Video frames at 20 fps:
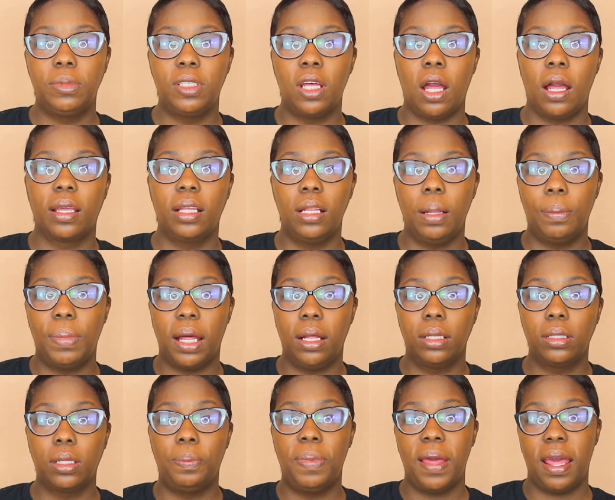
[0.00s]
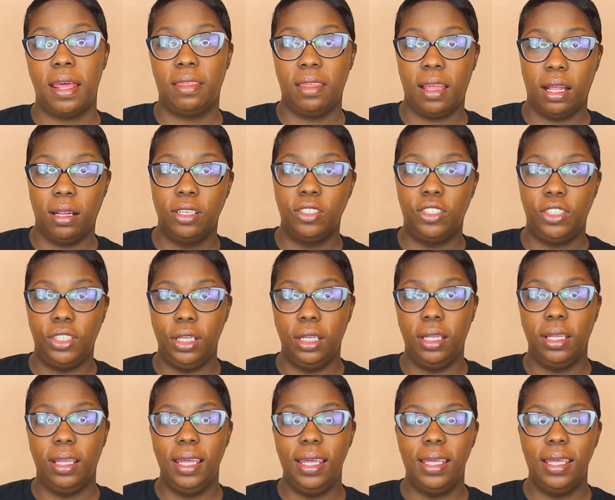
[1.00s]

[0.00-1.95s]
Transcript: Talking about the pathology,